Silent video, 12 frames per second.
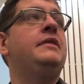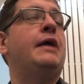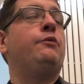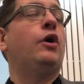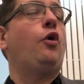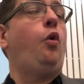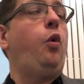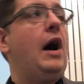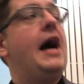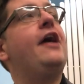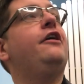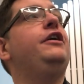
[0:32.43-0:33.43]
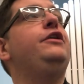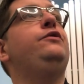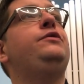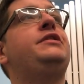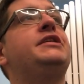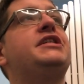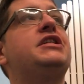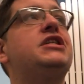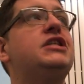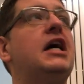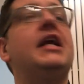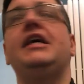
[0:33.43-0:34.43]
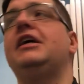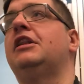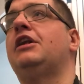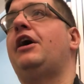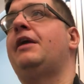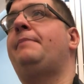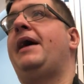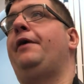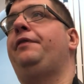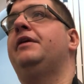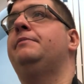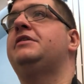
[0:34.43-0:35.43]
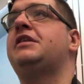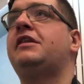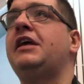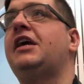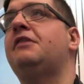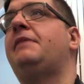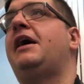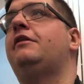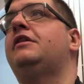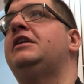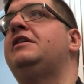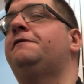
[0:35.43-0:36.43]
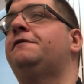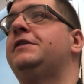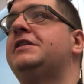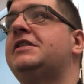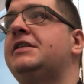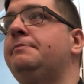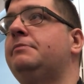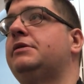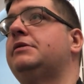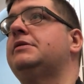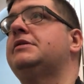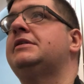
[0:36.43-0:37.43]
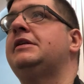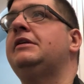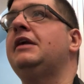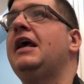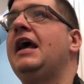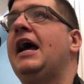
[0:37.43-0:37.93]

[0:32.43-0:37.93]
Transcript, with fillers: that require you to study a lot about them, to think about the different symbols and,